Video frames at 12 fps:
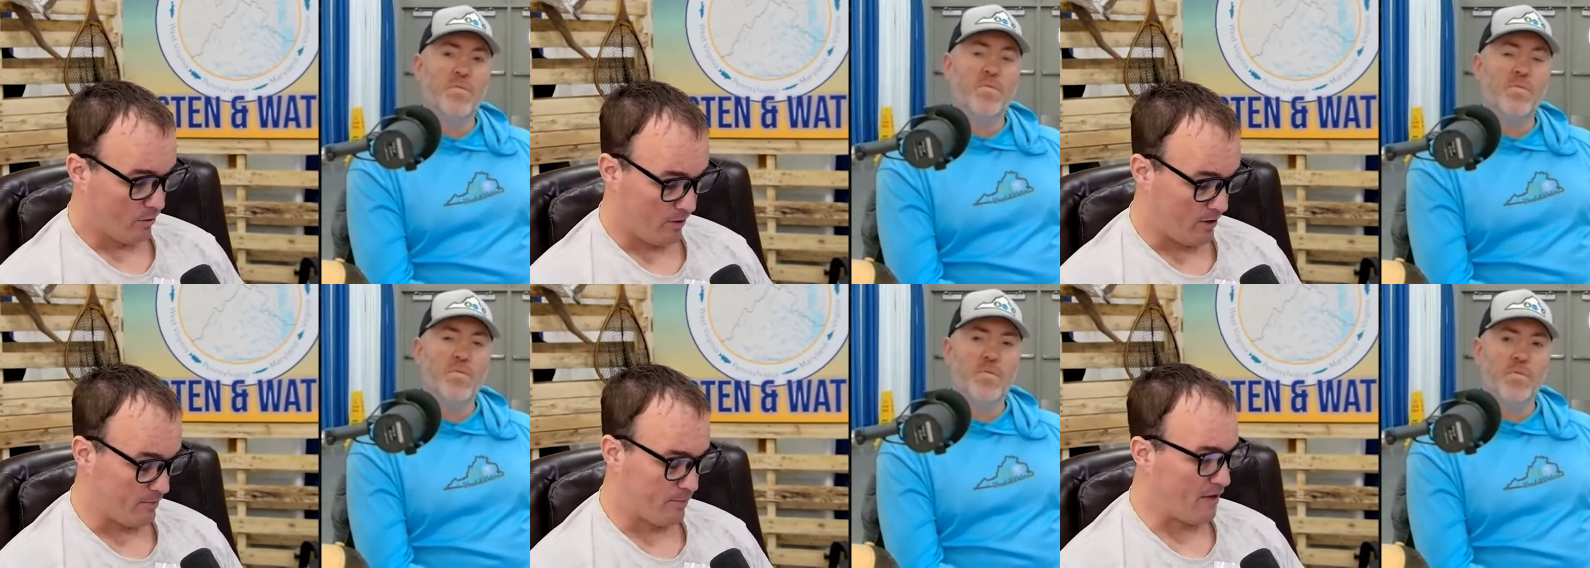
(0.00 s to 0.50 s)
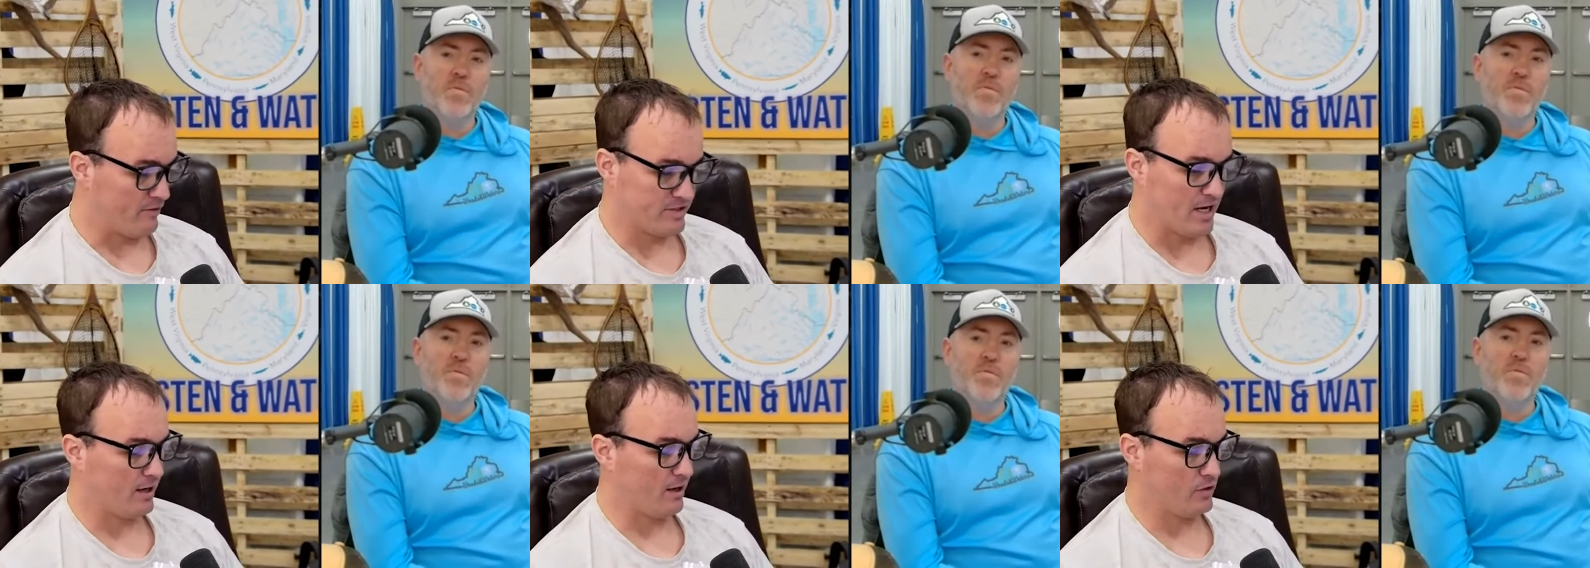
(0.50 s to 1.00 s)
Speaker 1: where you had private
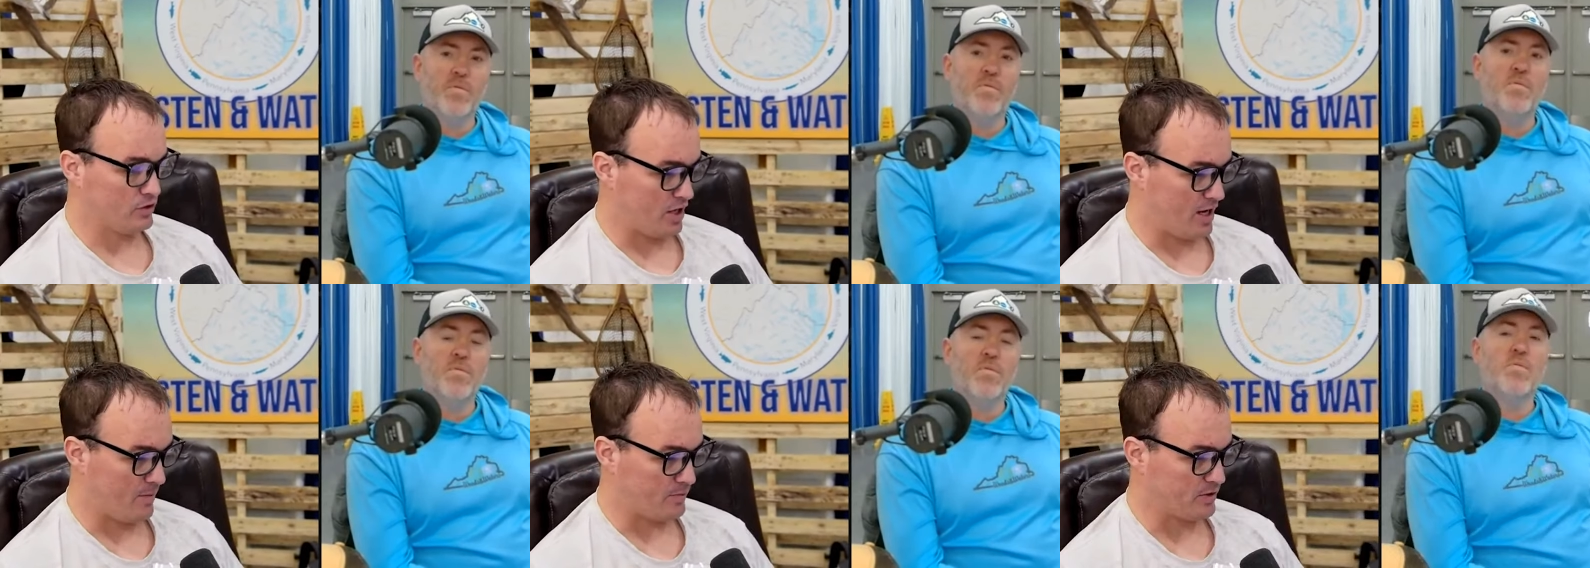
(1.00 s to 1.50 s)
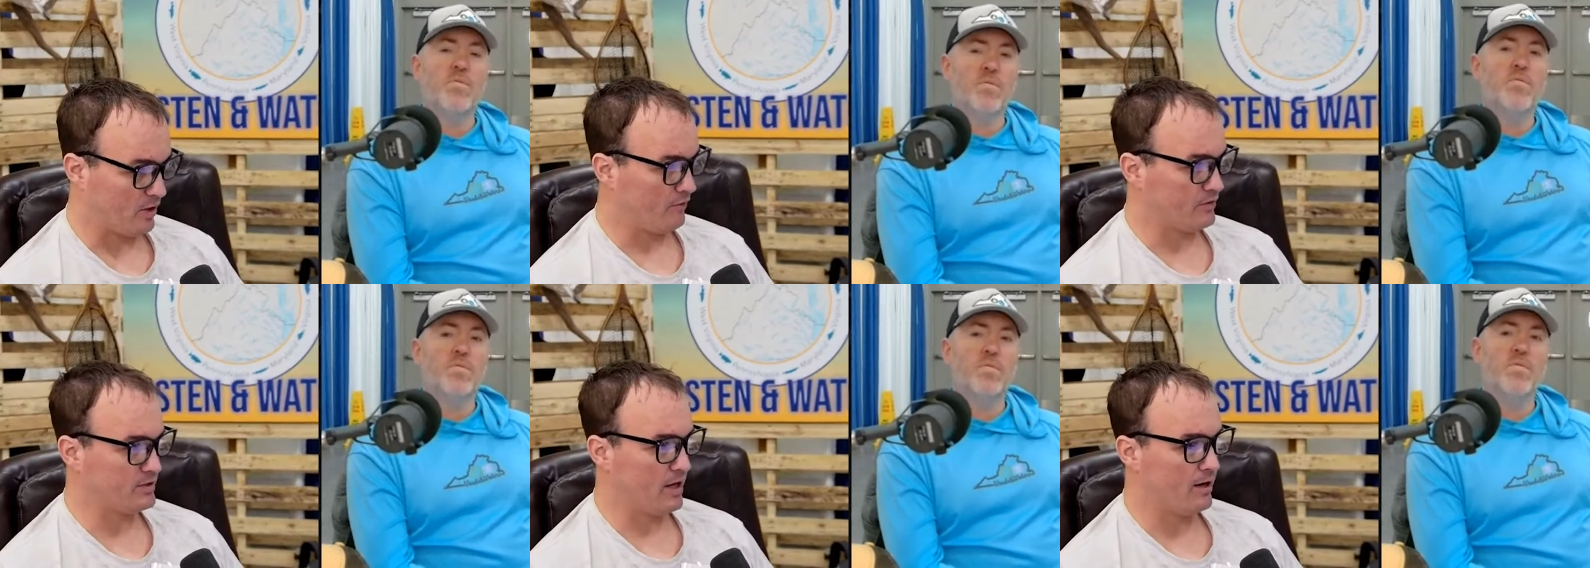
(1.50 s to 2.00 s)
stocking of the James, and all
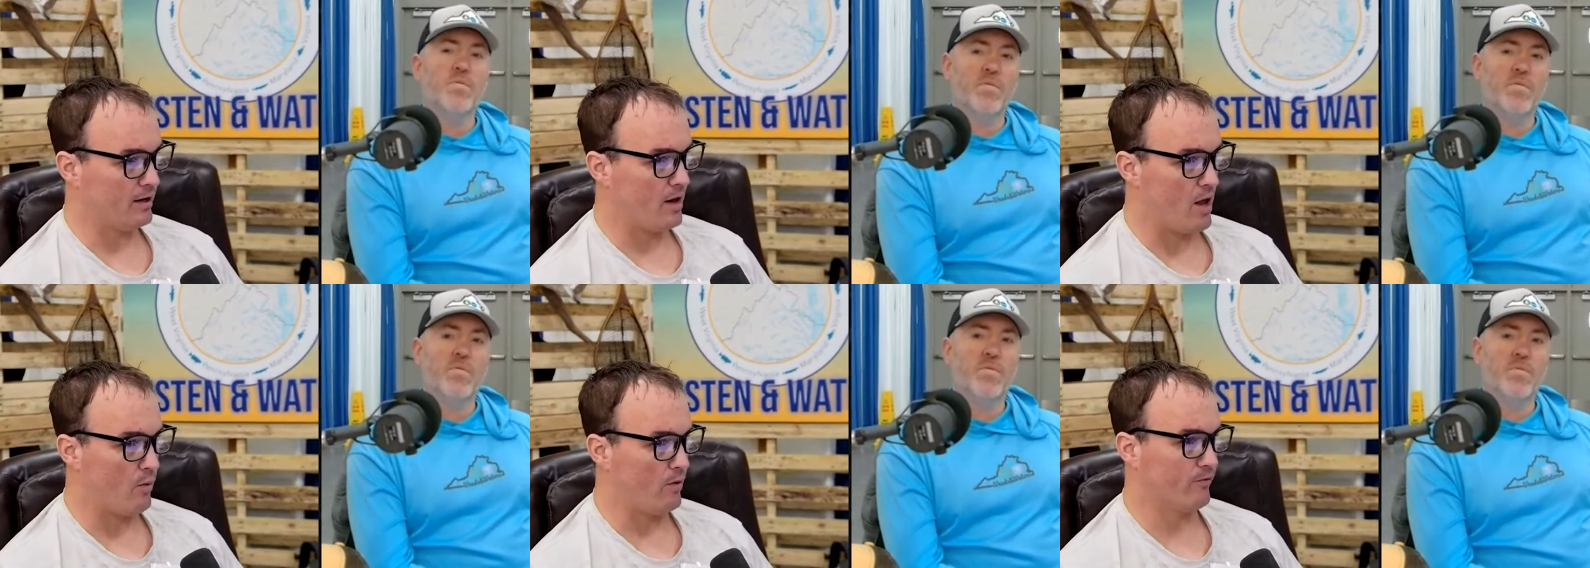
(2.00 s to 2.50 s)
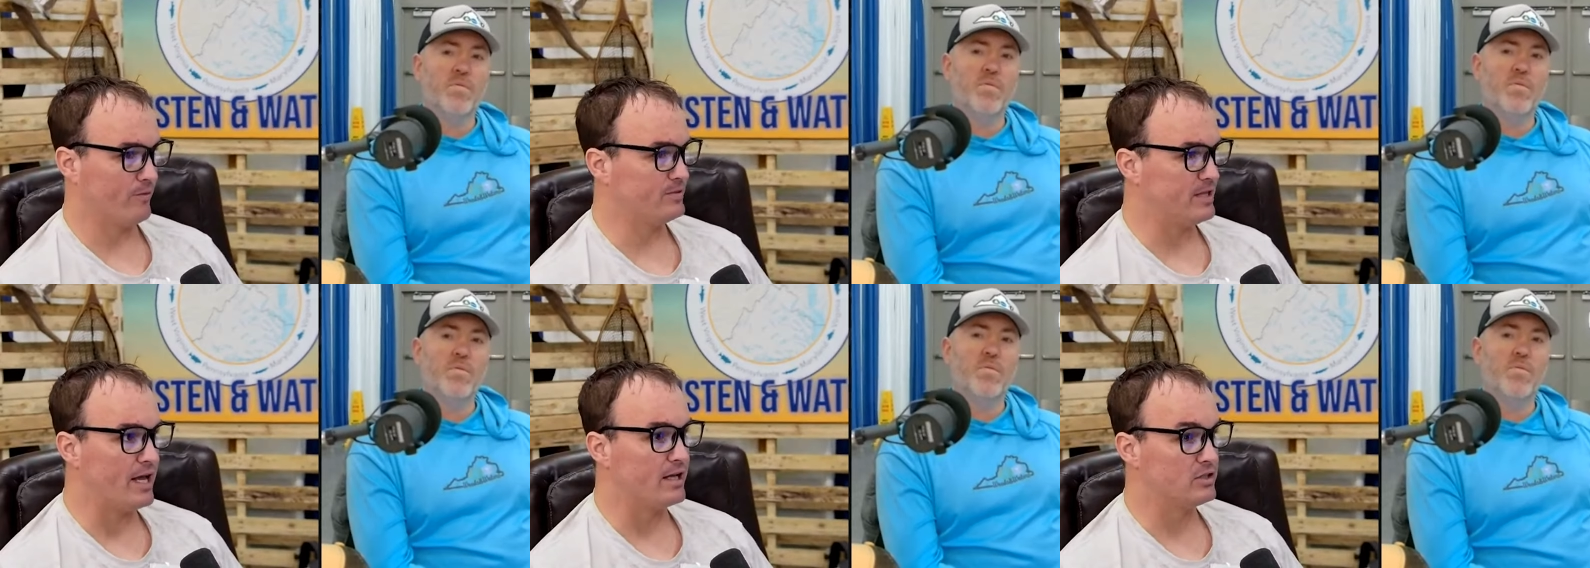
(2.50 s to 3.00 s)
of a sudden it went from
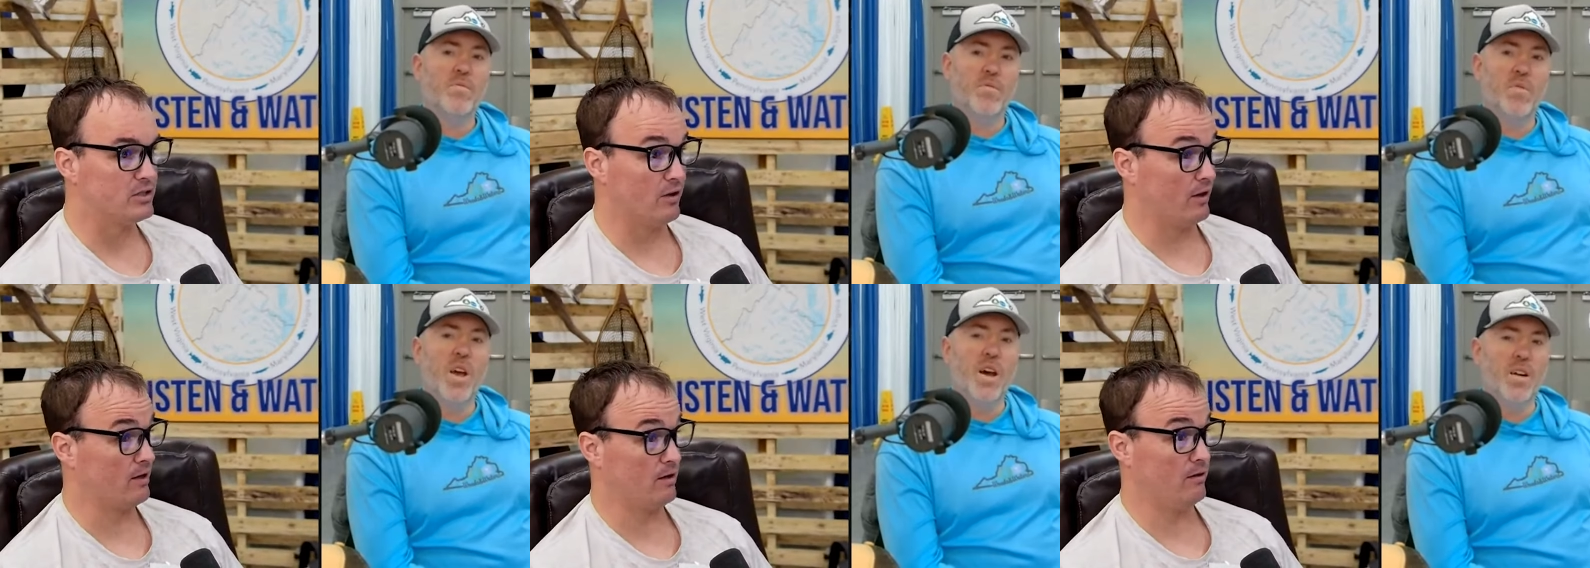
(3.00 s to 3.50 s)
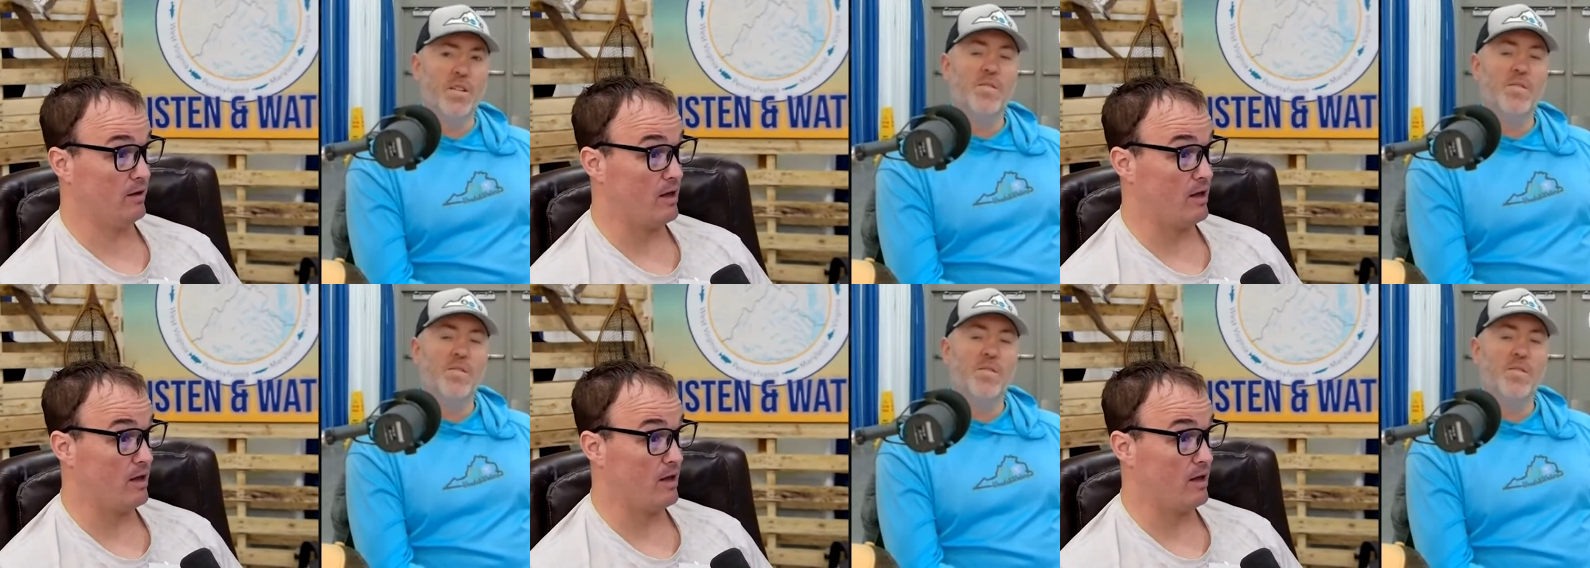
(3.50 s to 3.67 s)
dinks to like yeah.